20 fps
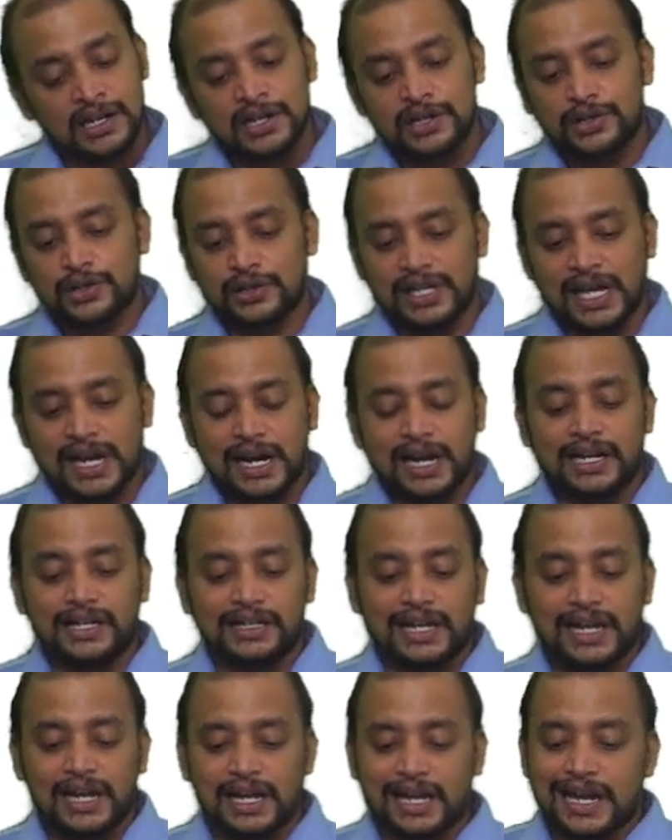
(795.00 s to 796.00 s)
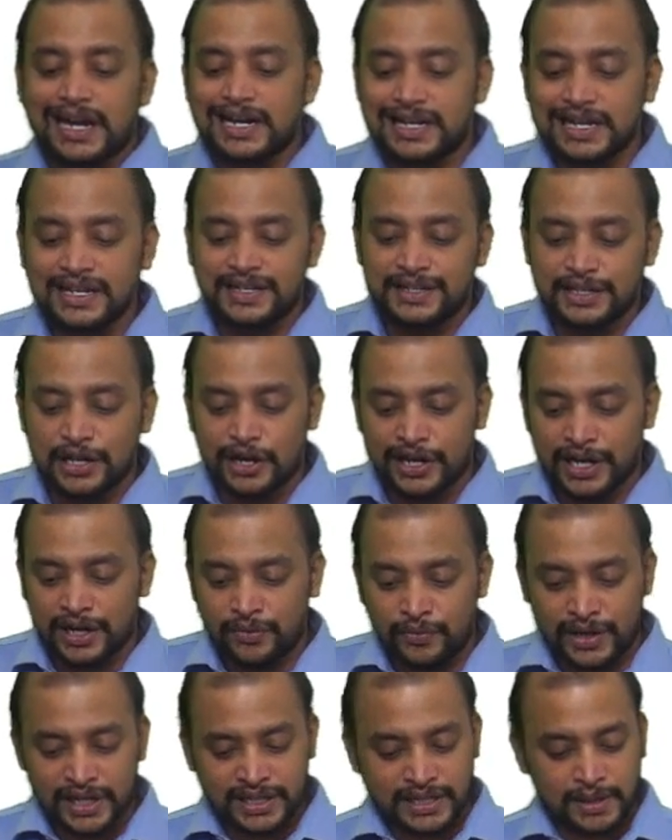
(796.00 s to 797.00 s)
So, they can take ITC on
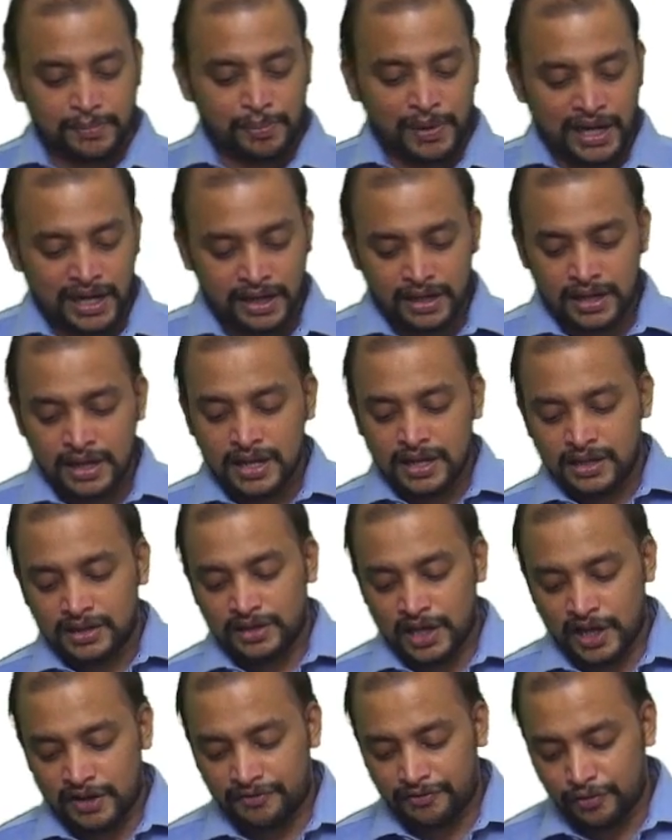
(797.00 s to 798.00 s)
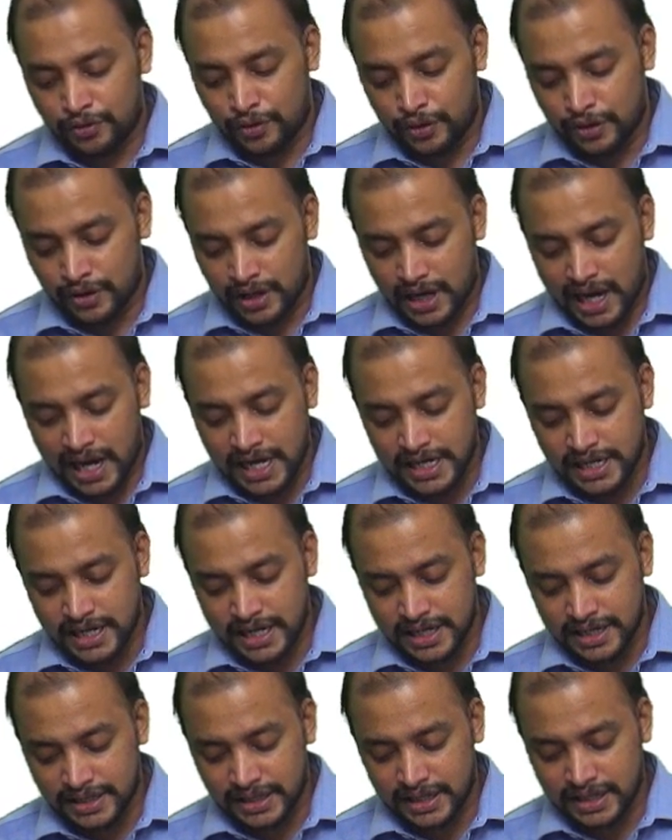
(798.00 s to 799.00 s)
inward supply. Therefore,
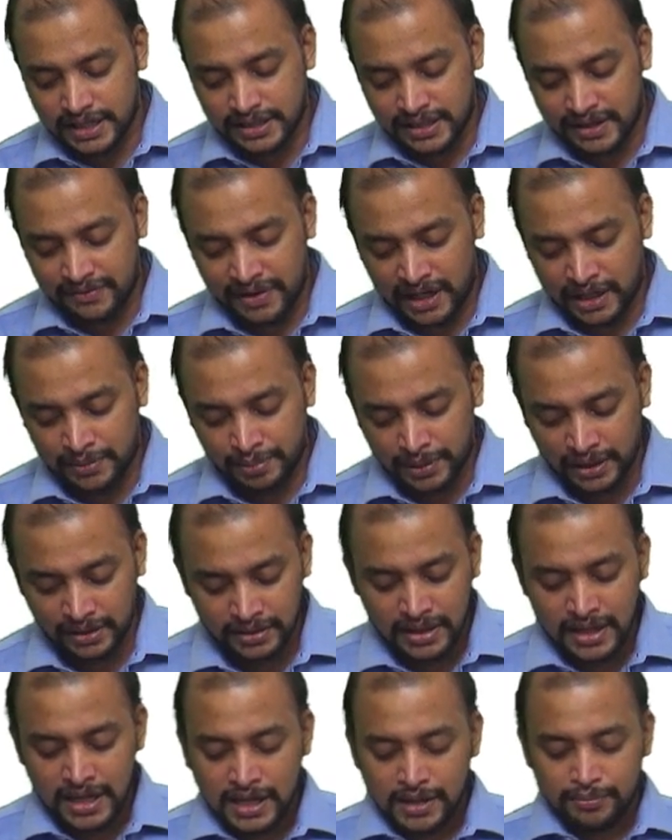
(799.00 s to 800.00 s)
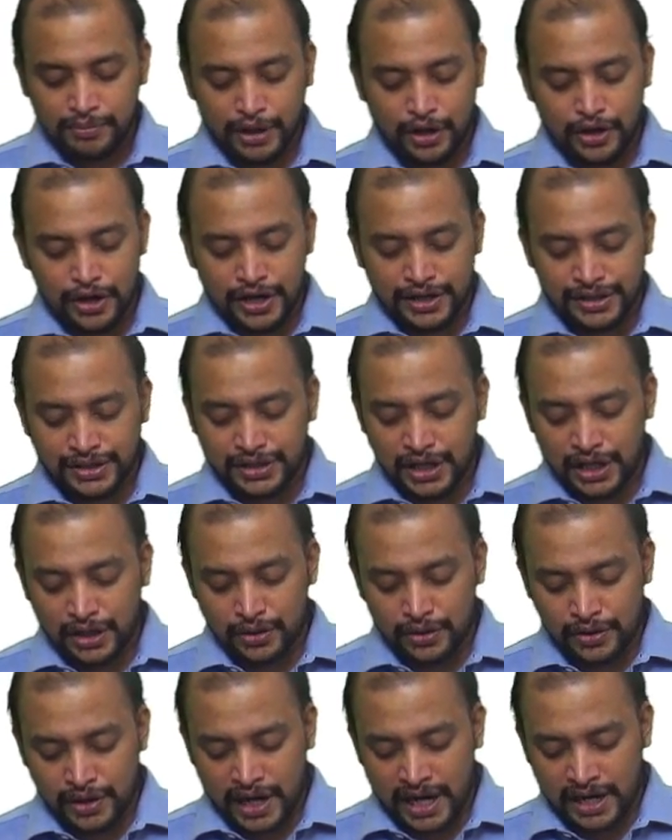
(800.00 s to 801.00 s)
ITC is available because
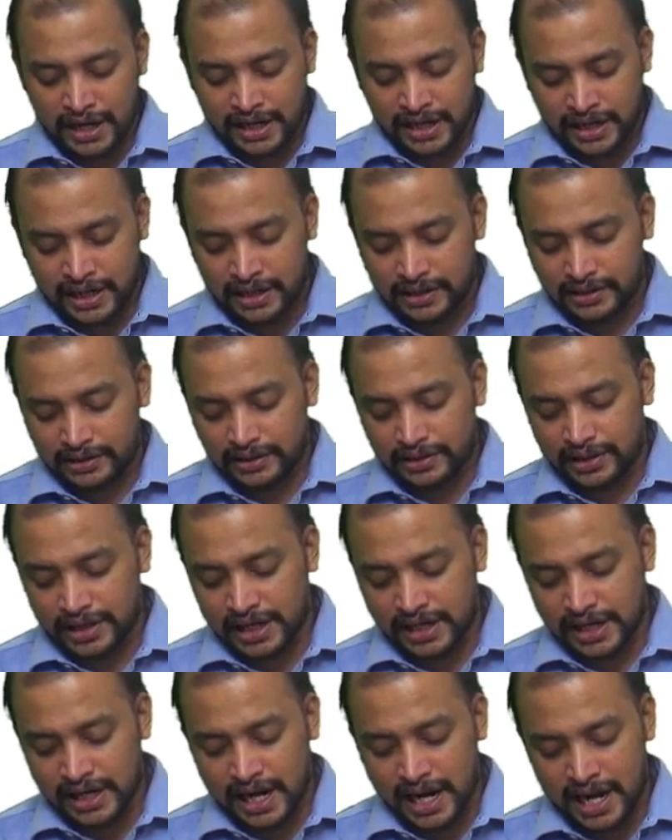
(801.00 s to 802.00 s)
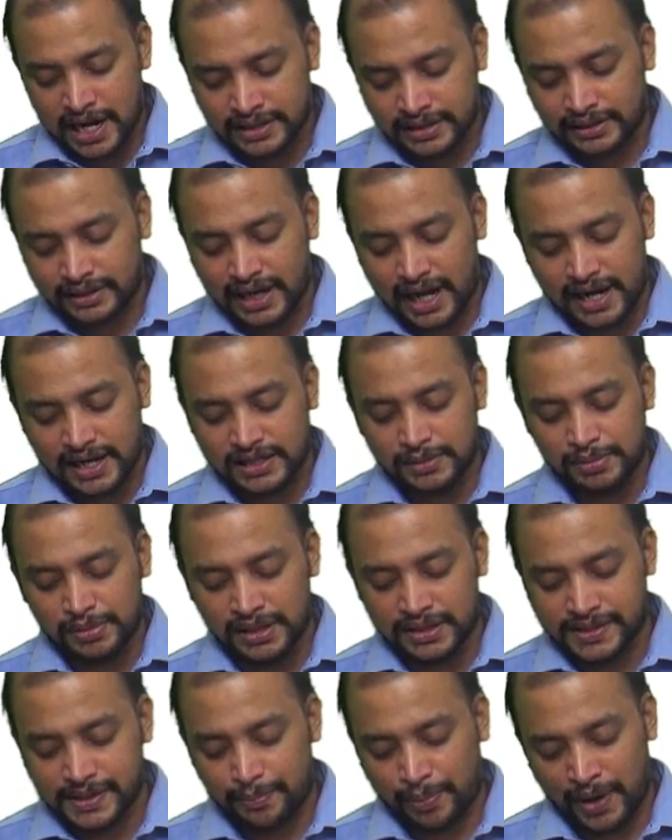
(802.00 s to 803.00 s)
zero-rated treated as taxable
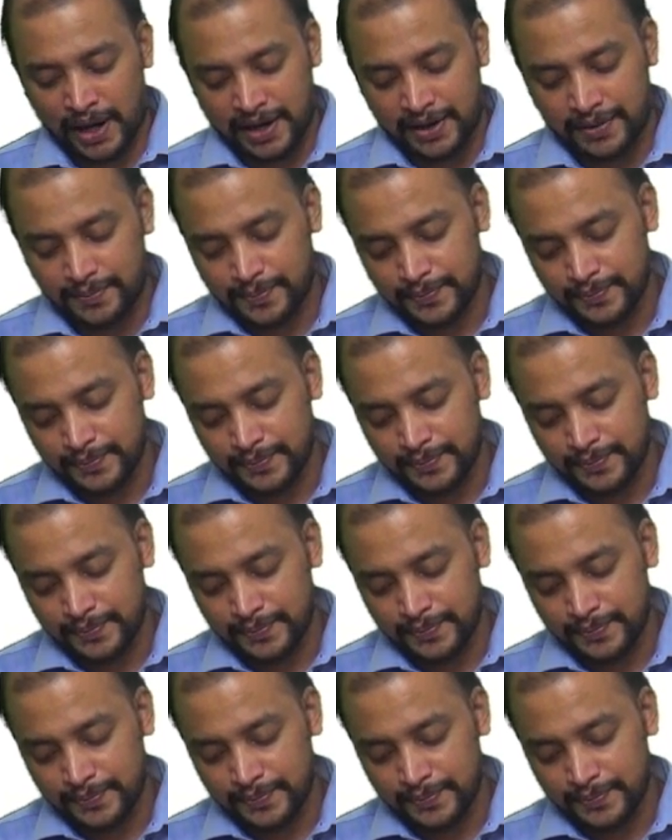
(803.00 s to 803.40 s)
supply.